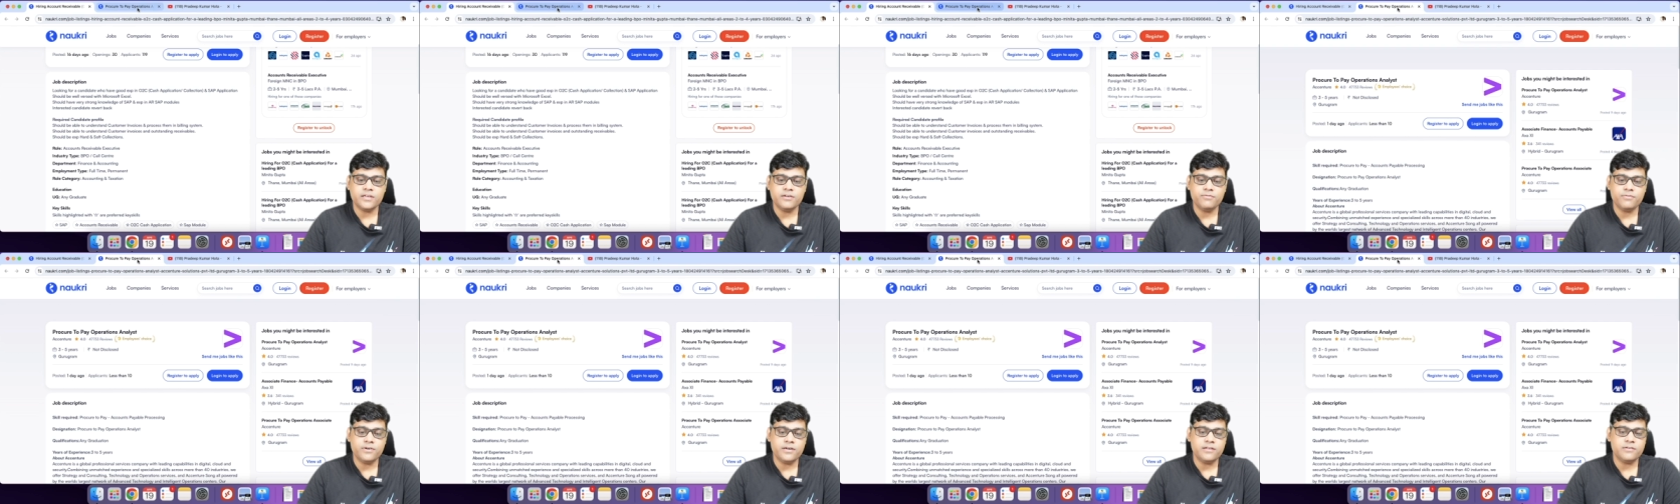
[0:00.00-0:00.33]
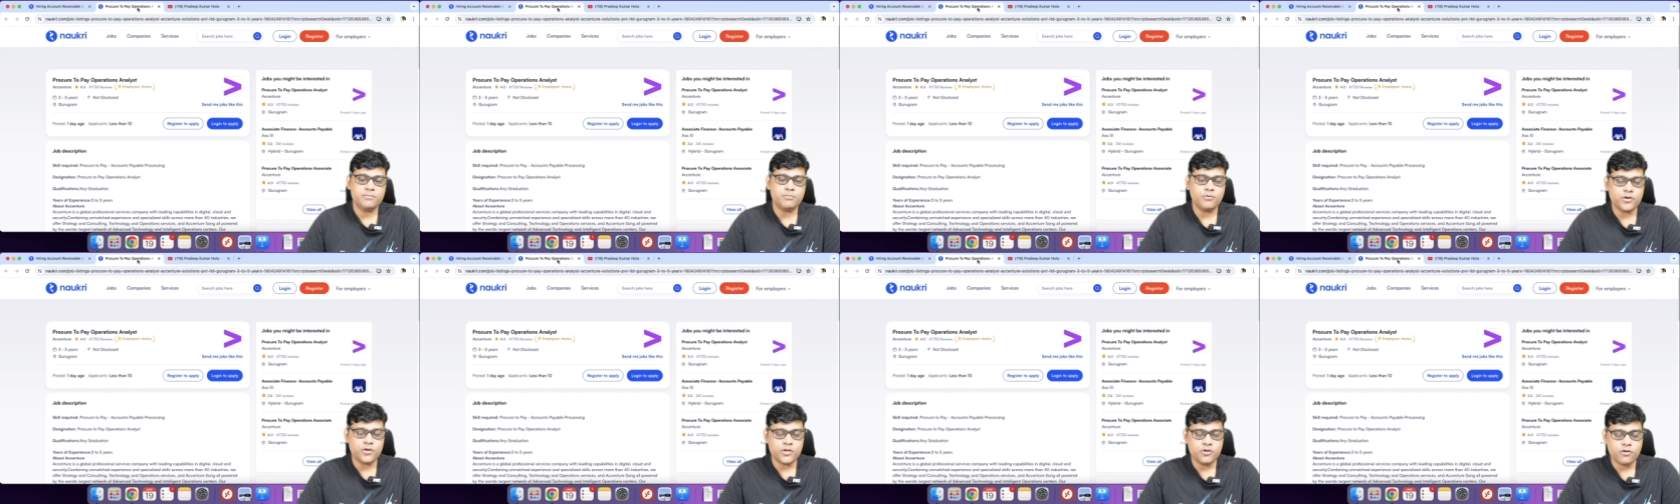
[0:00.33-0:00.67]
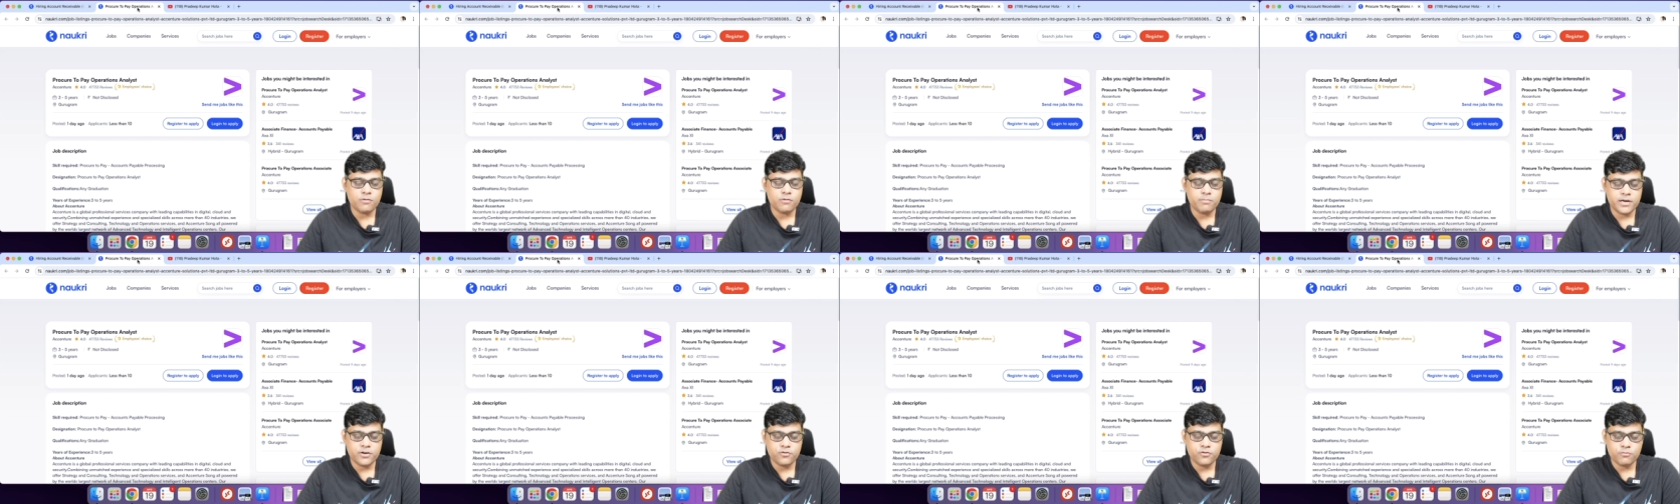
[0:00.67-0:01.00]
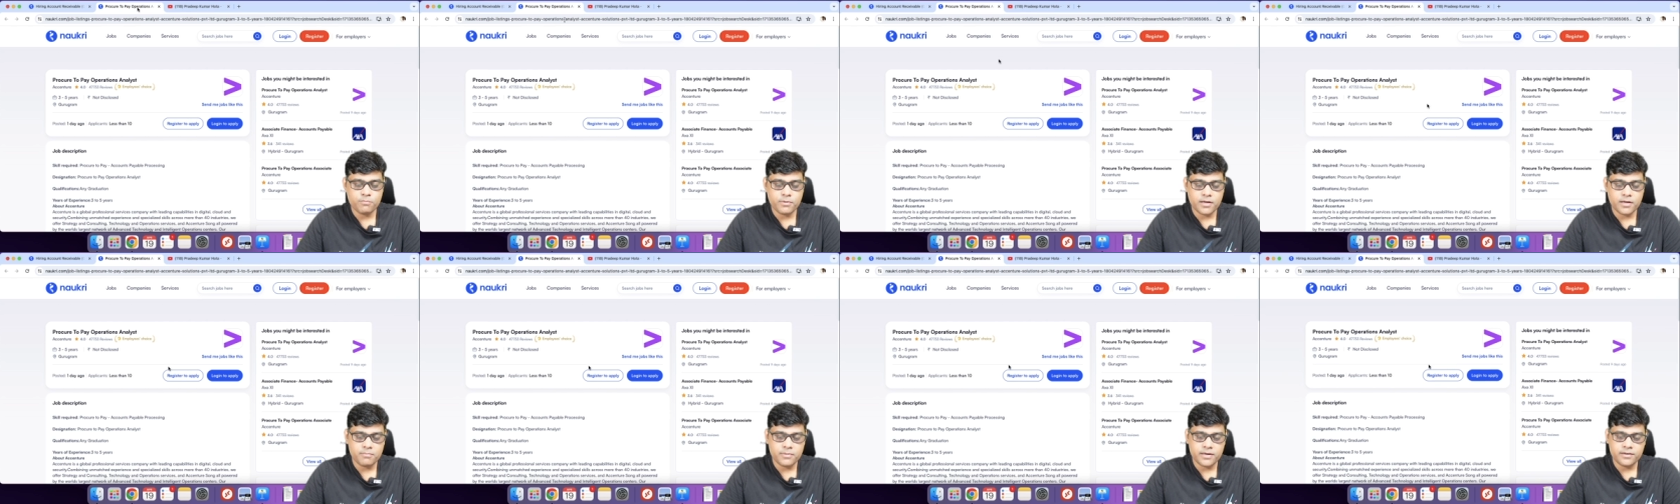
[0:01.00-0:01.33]
If it is procurement to
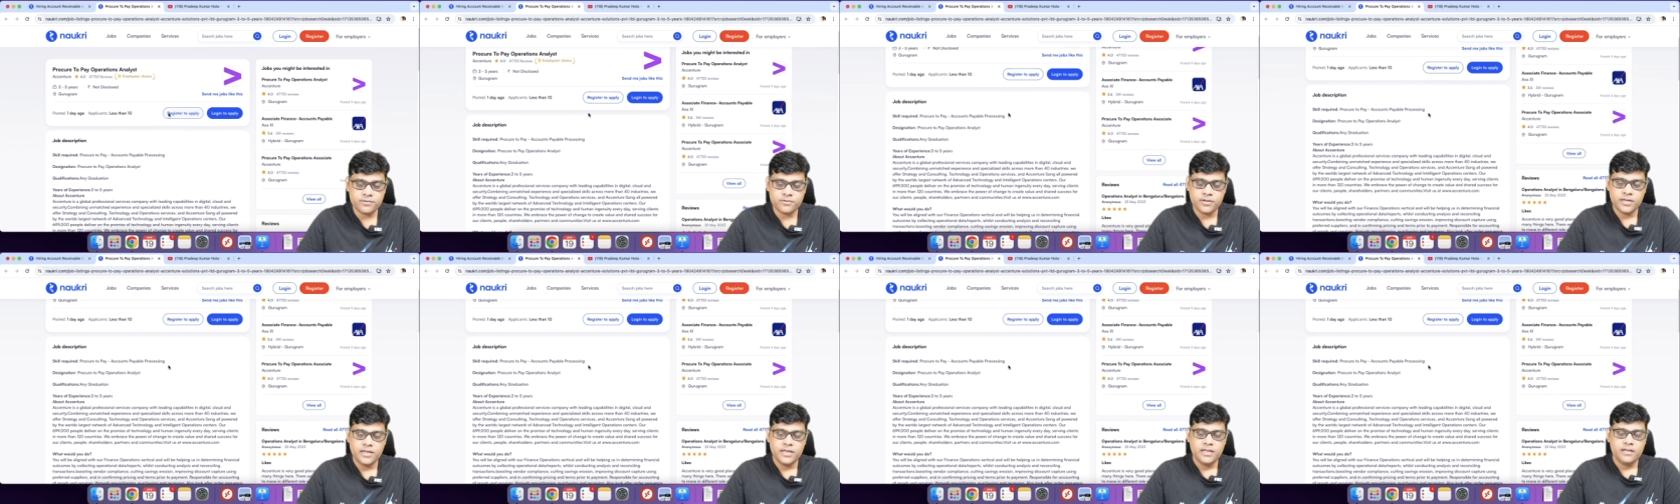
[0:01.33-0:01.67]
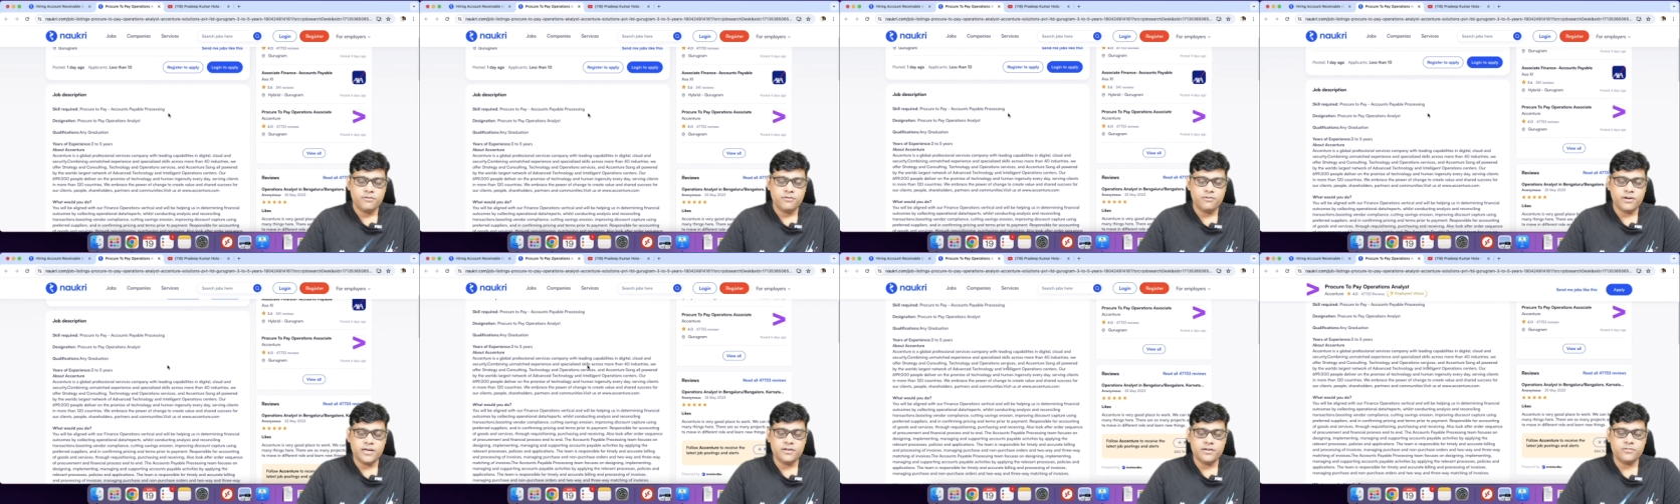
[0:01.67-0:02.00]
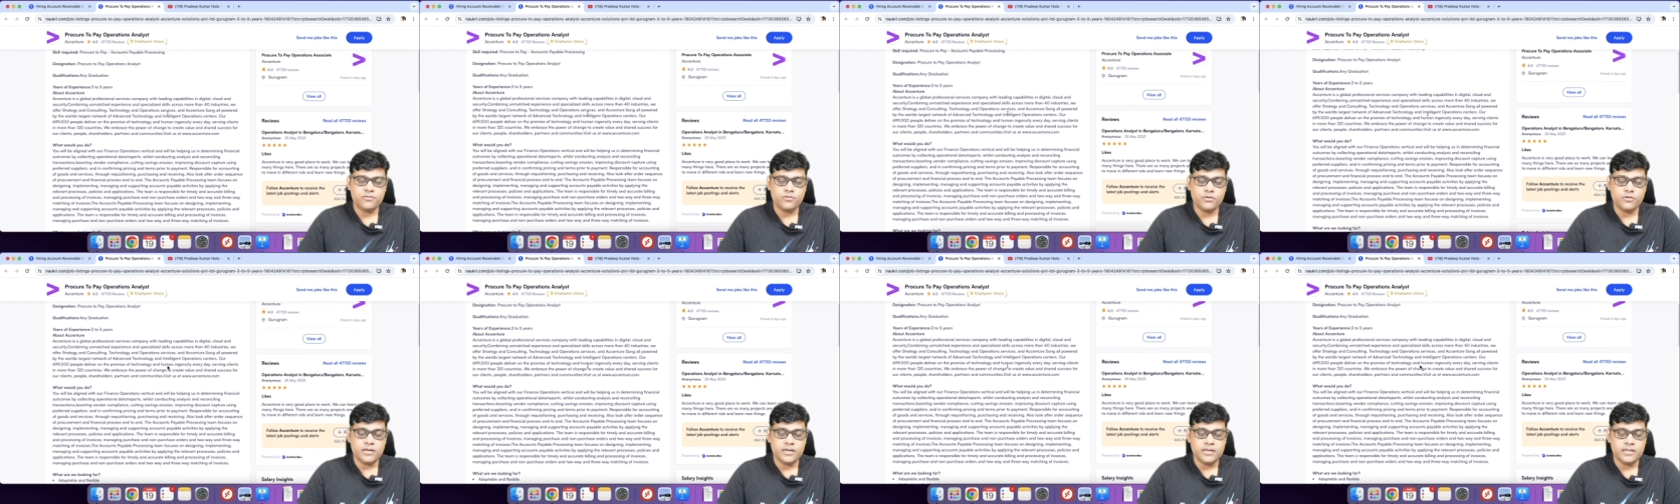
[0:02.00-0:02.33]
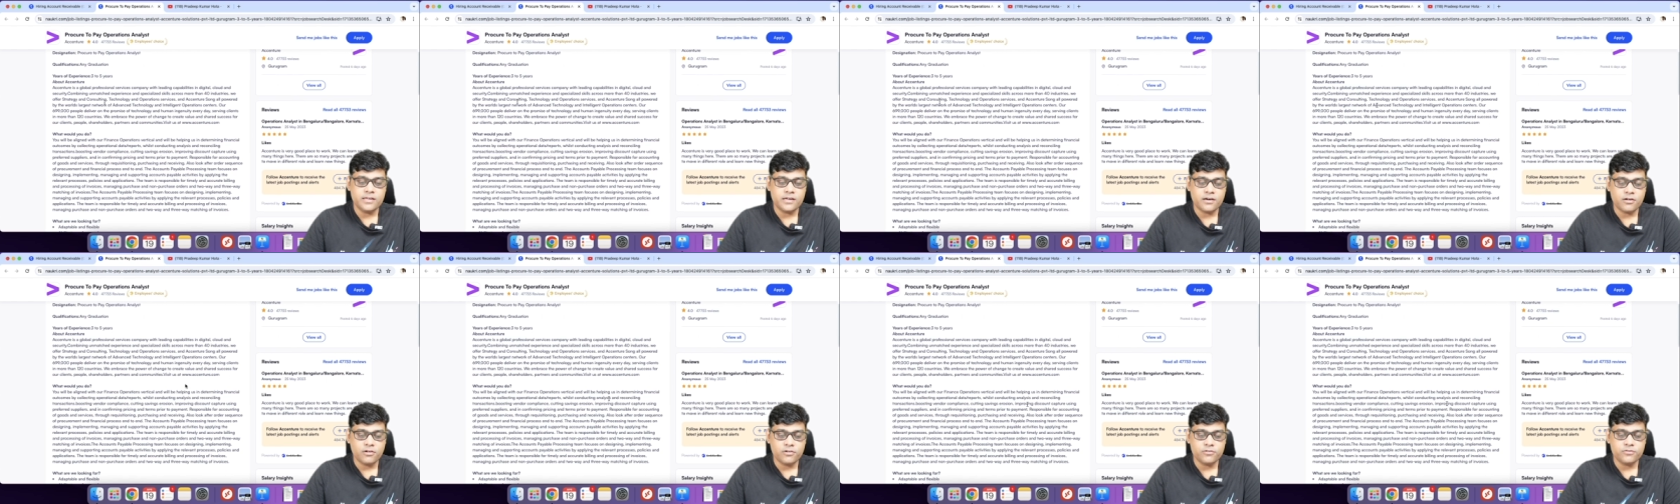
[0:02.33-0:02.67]
payment, right? So
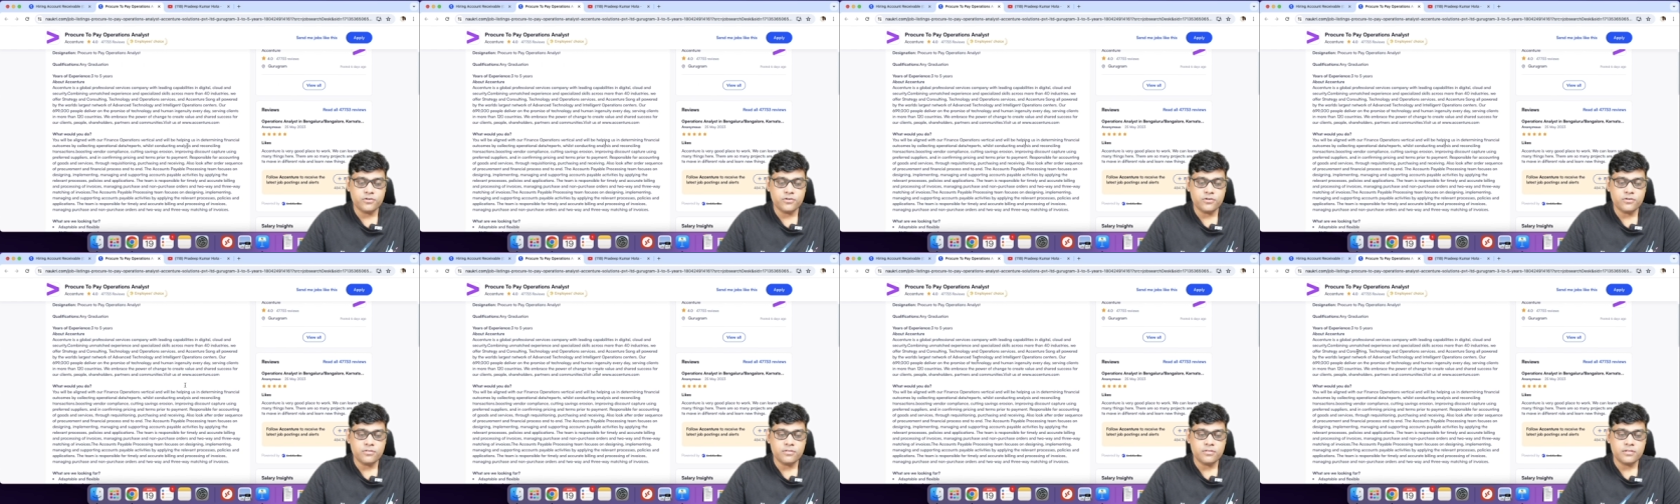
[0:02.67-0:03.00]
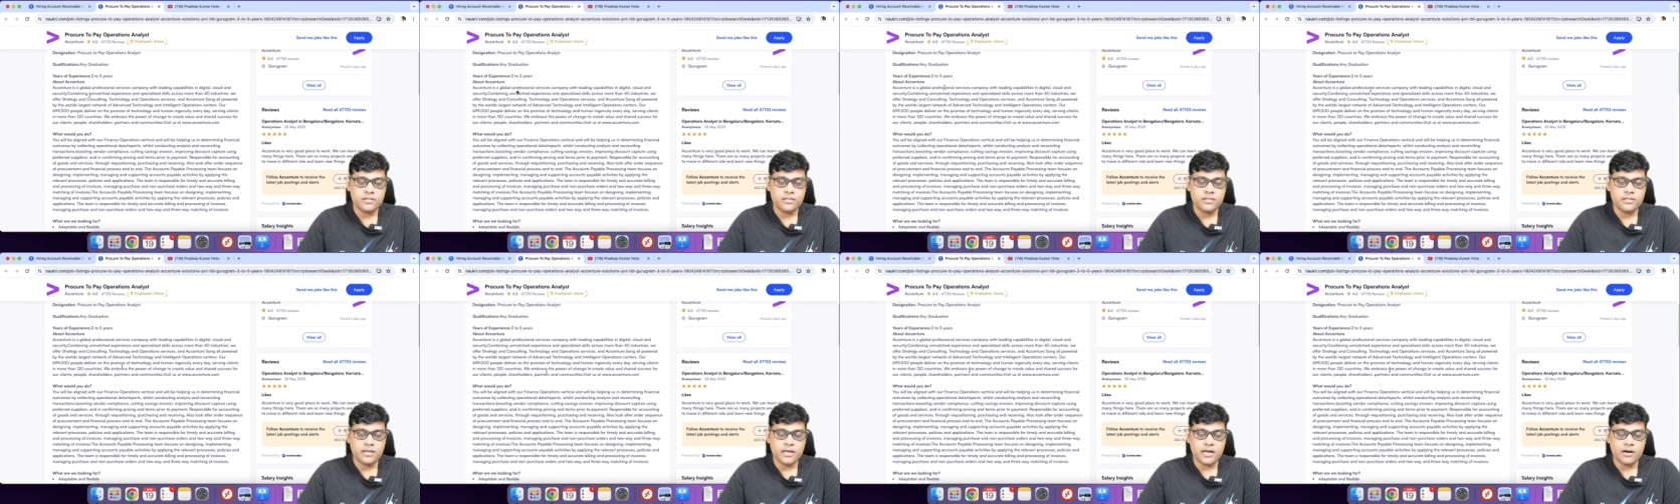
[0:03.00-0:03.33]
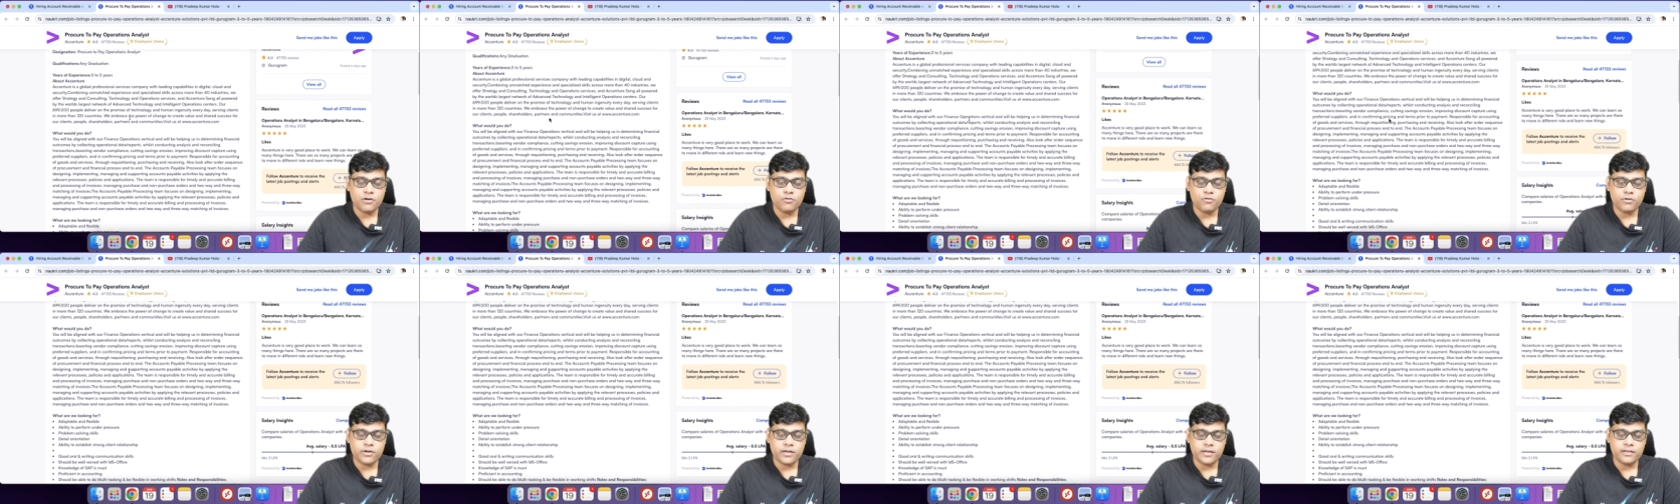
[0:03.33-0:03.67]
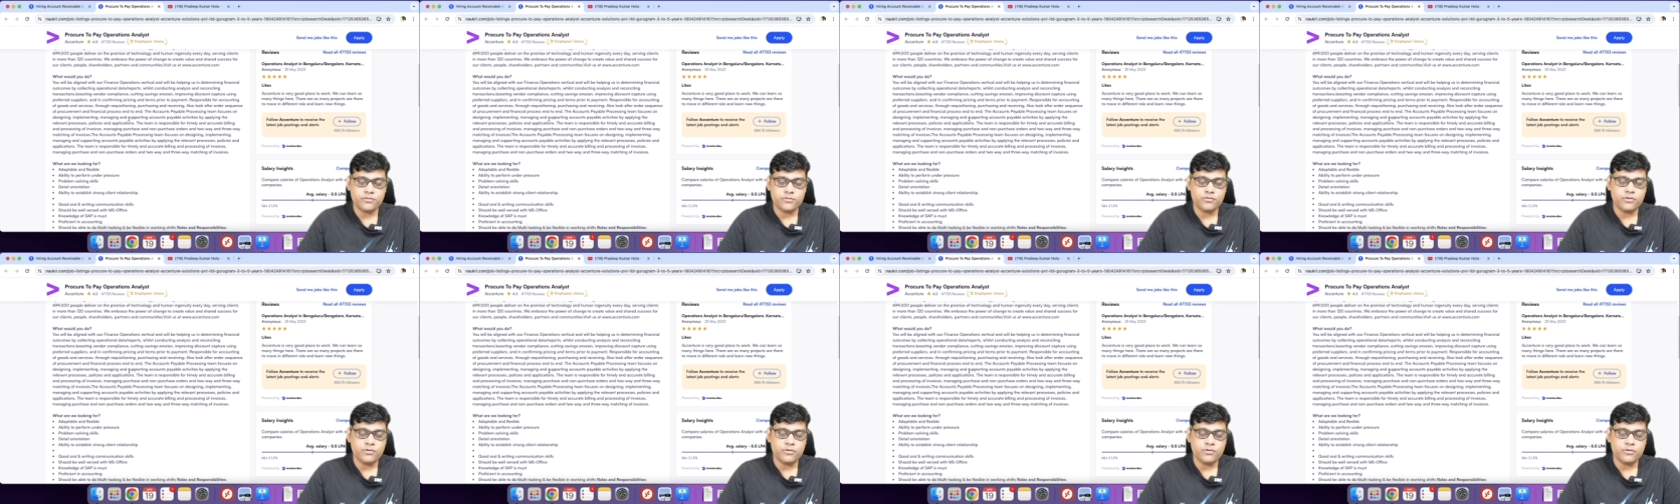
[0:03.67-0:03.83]
here also they are looking.